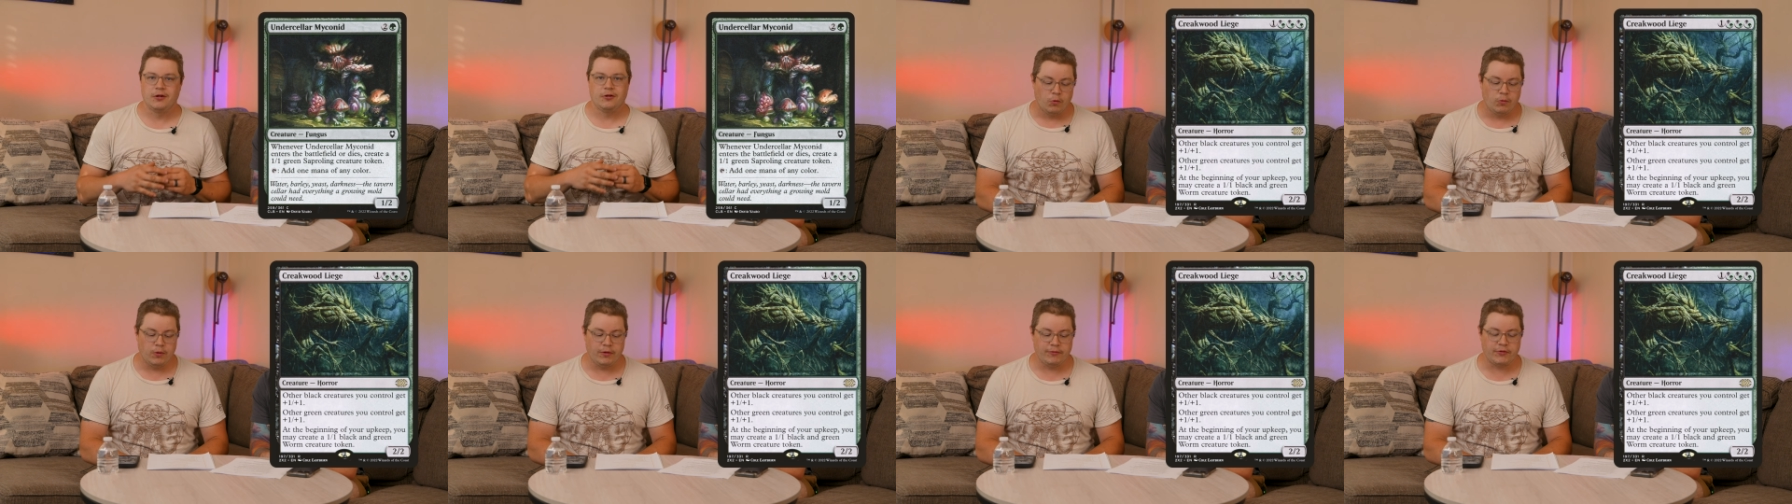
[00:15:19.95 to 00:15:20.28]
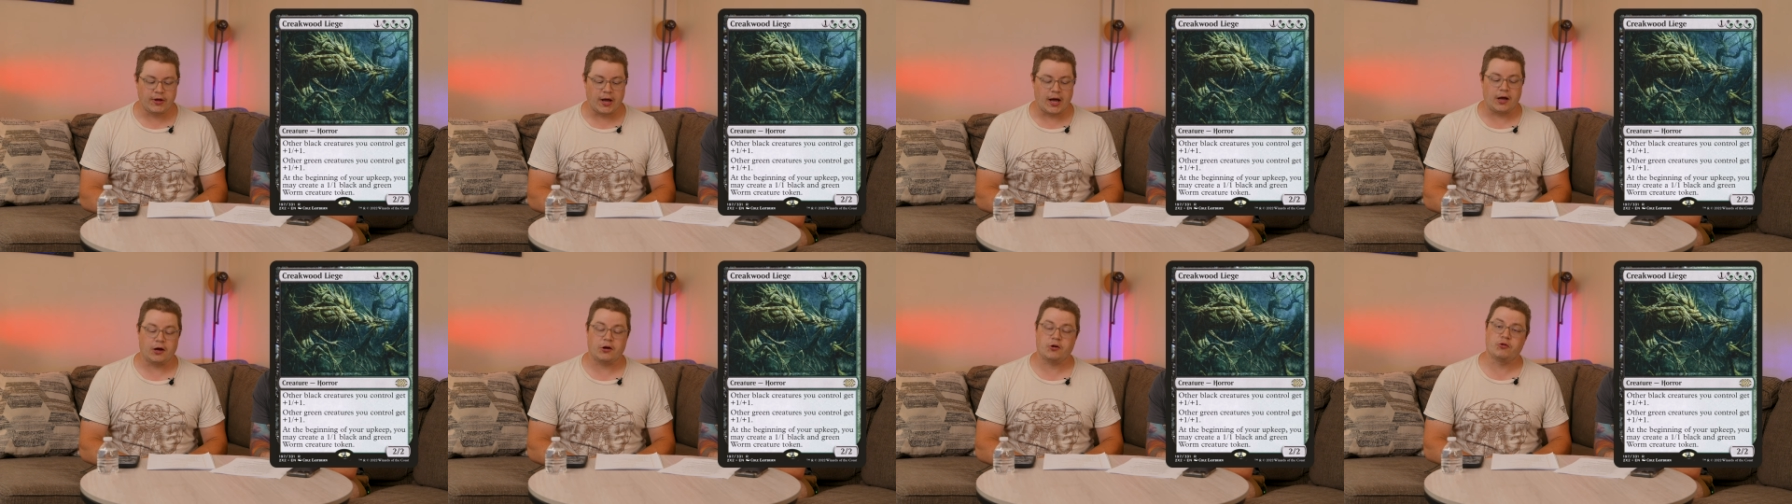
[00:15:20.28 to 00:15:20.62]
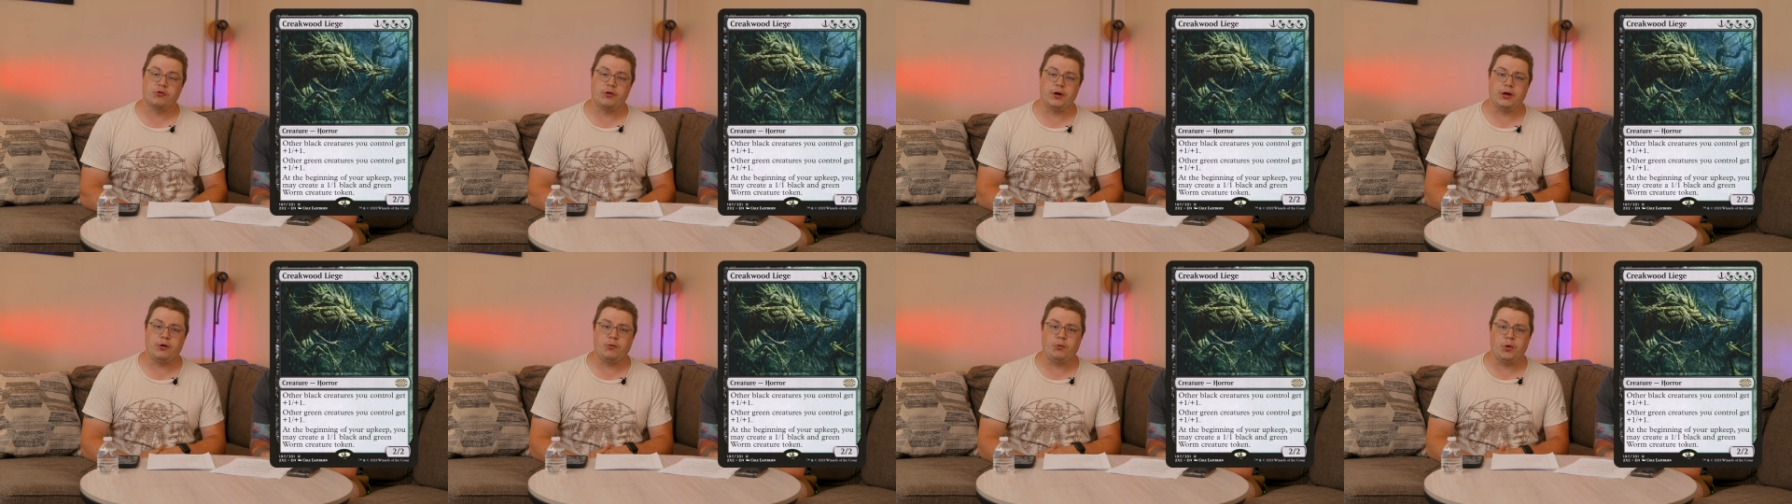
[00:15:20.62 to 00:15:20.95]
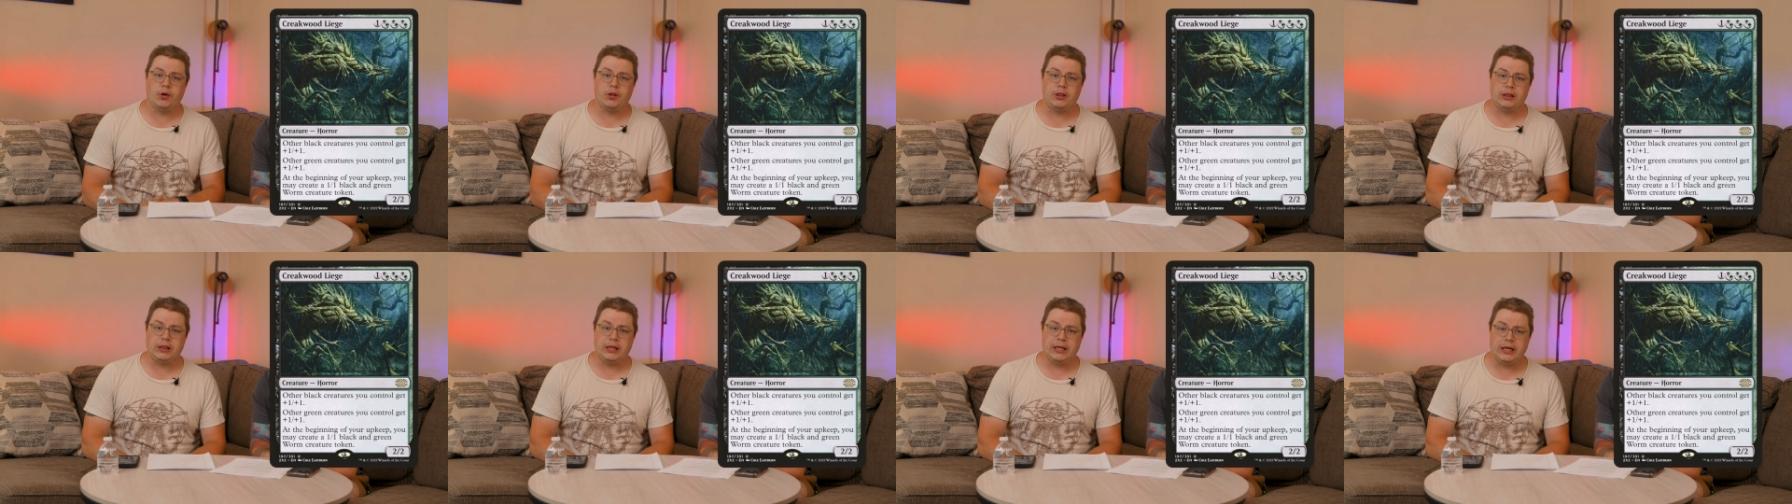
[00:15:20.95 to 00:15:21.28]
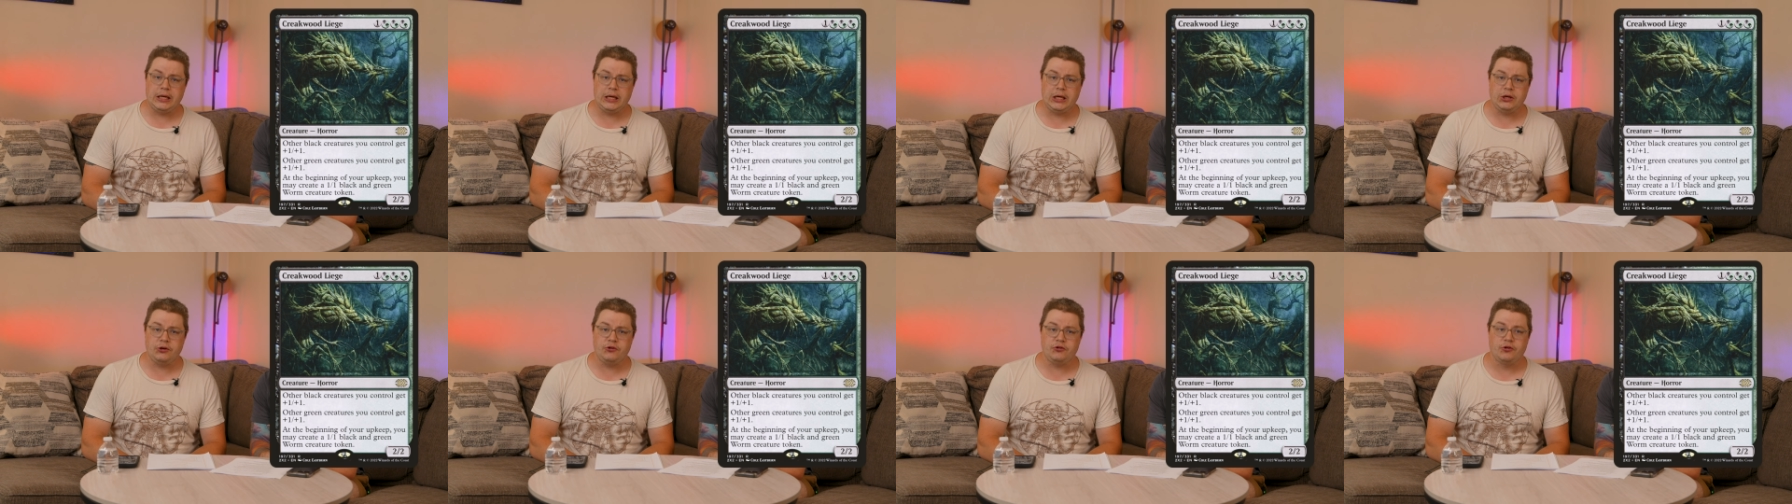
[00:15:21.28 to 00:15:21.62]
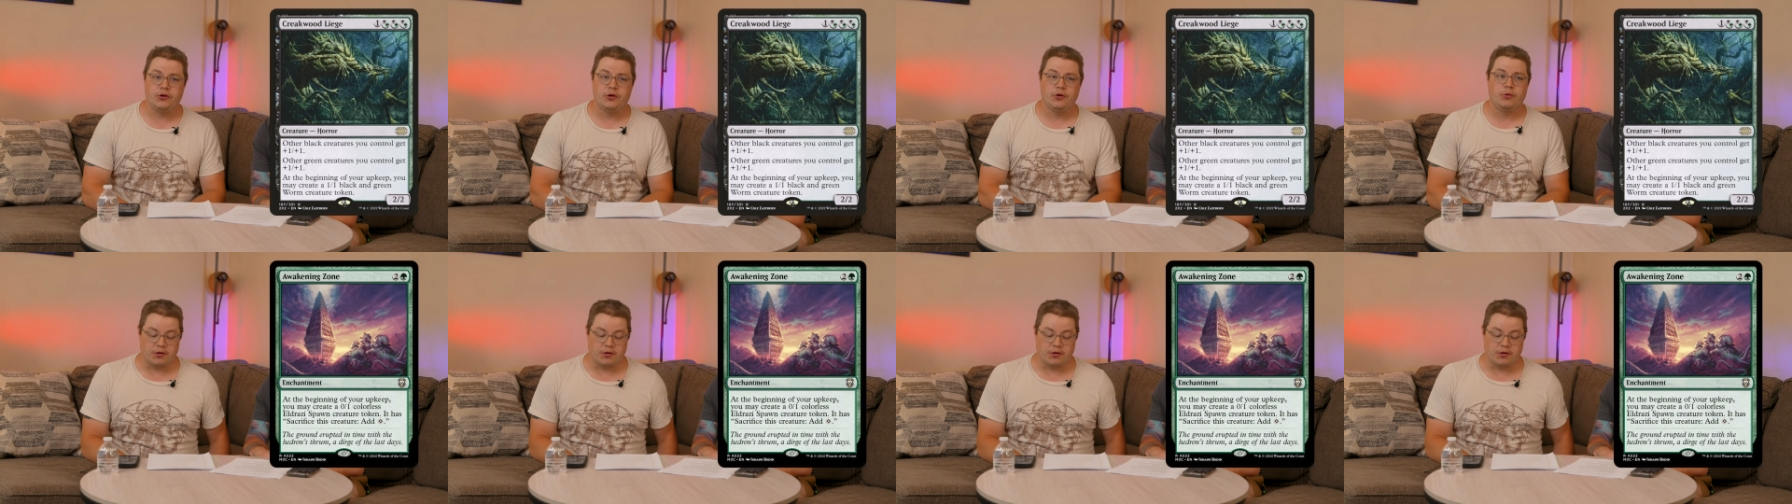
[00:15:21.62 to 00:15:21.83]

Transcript: We've got Creekwood Liege,